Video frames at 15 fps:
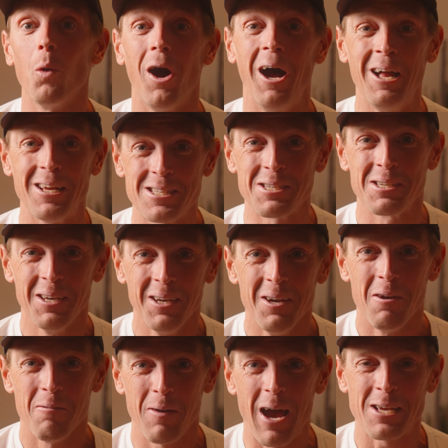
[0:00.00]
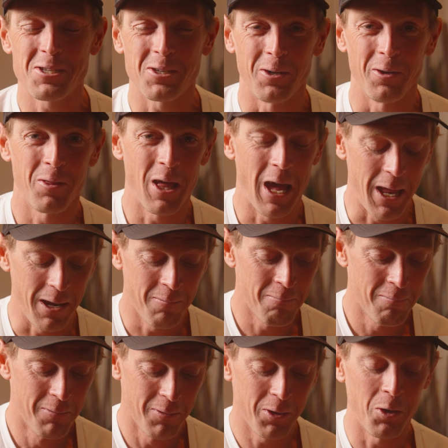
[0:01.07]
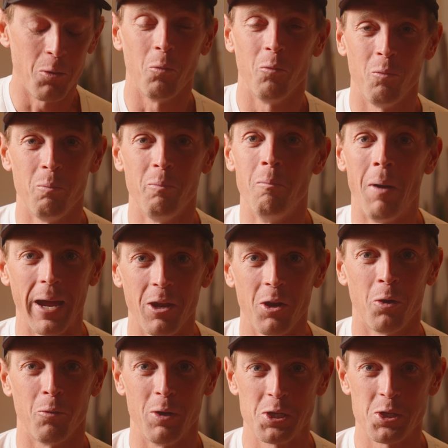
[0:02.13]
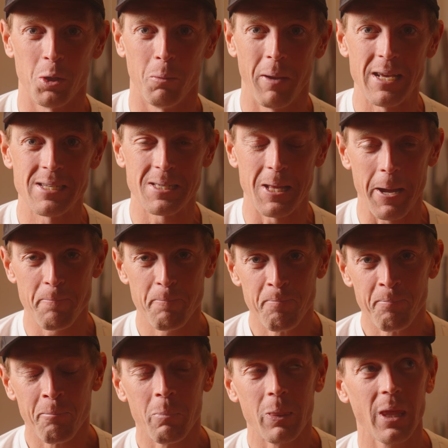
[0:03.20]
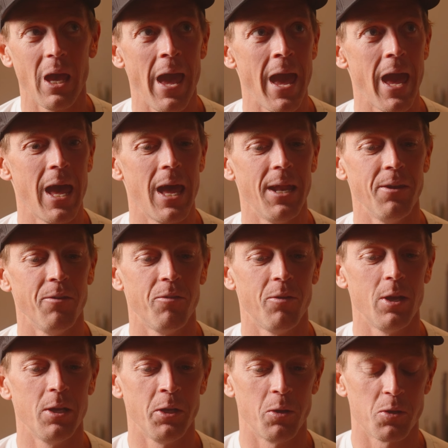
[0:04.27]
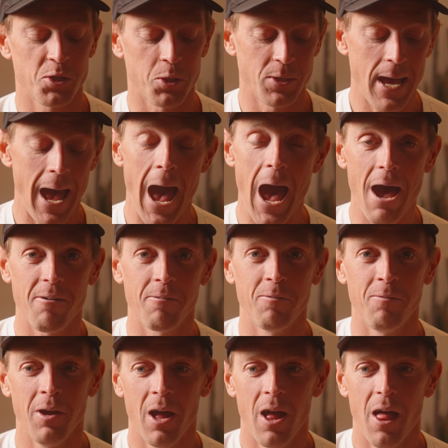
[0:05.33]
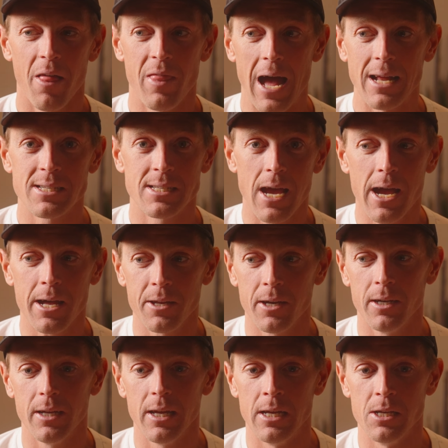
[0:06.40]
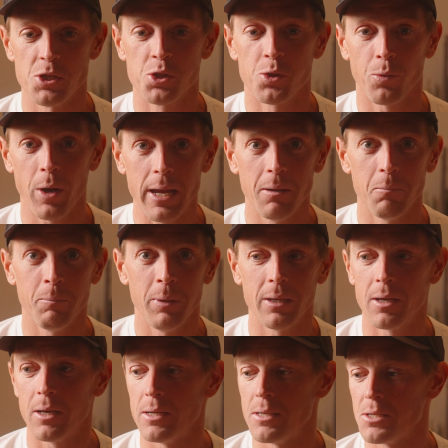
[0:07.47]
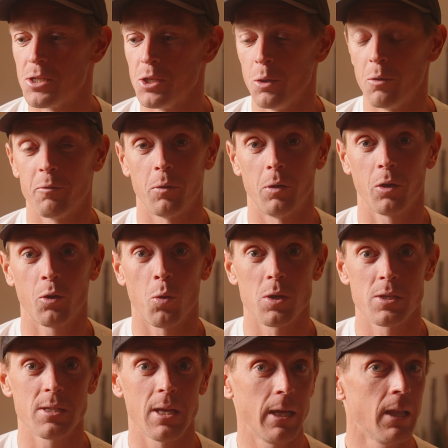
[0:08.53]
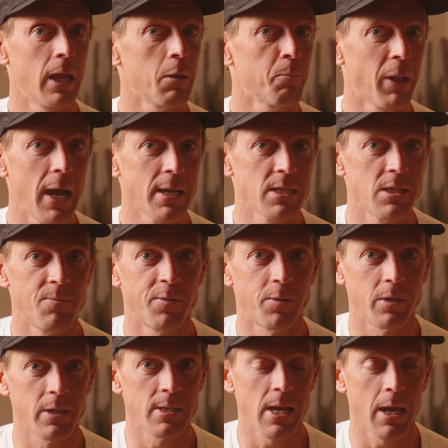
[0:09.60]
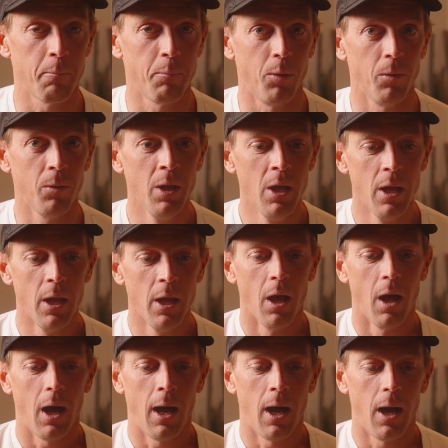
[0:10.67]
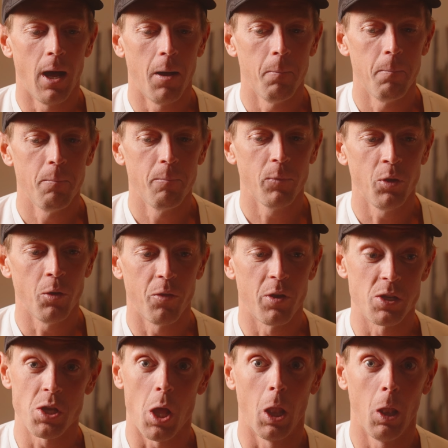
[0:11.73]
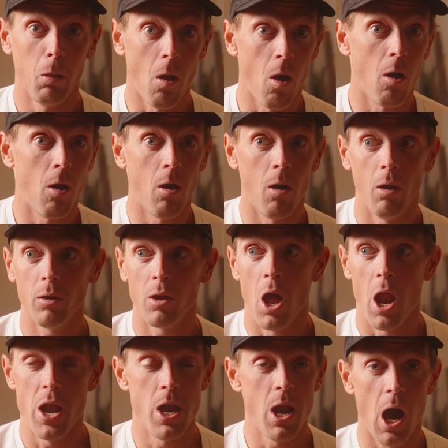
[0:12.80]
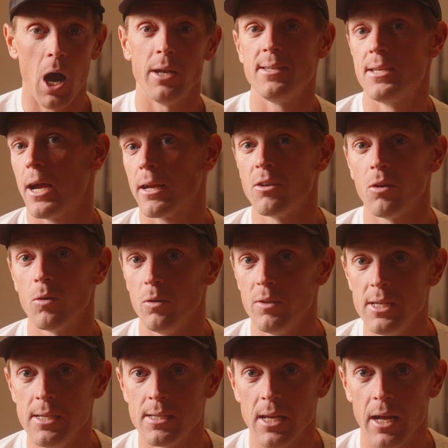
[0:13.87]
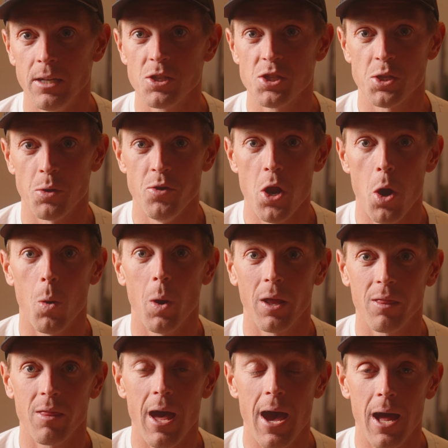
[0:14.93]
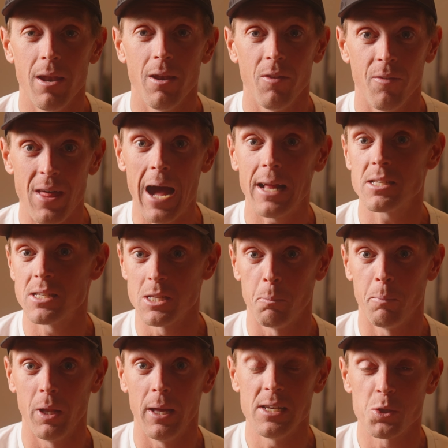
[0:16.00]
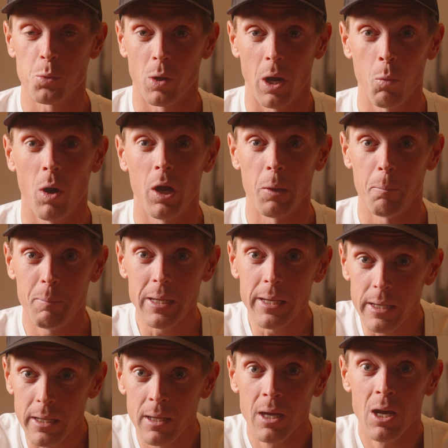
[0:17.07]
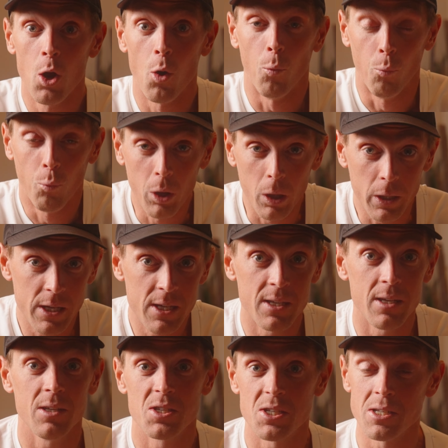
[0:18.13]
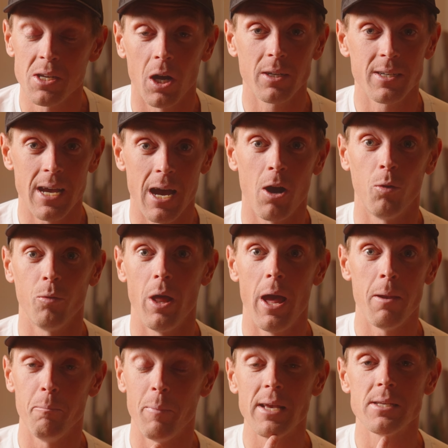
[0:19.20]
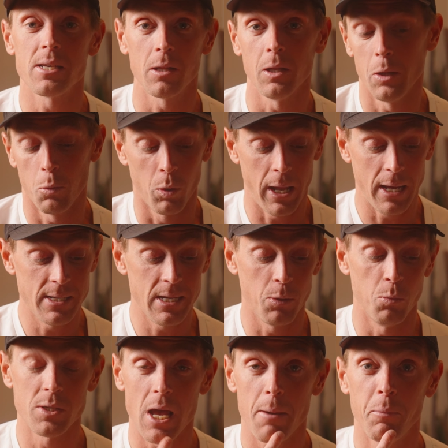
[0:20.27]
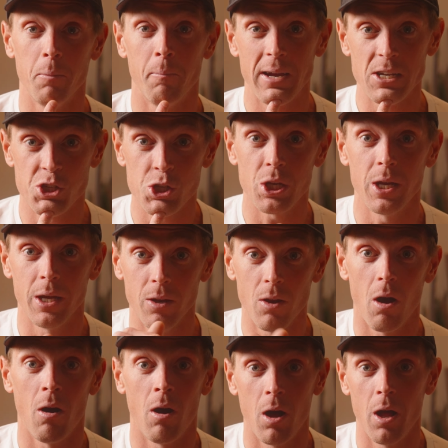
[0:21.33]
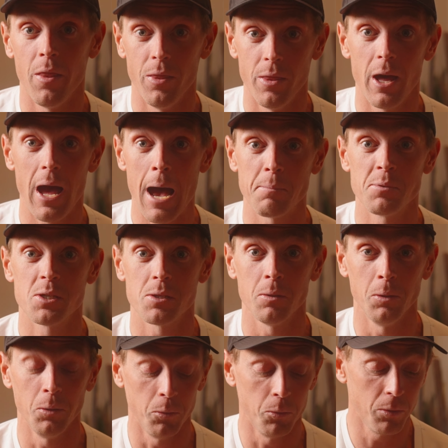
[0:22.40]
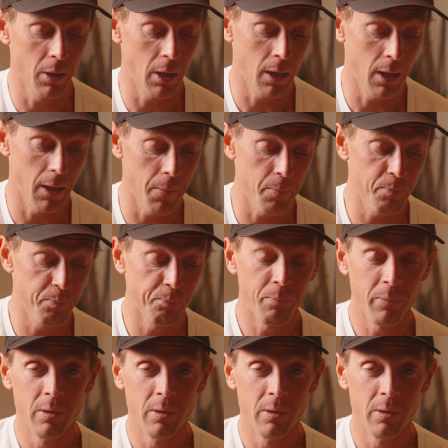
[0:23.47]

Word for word: watts faster than, you know, my original baseline. And, you know, so to have that data is great because, you know, for a course like Lake Placid, for example, um, you know, there's a long non-technical descent. So knowing that that's the place where I want to be really snug down. And basically what I did was I put my chin on the absolute um,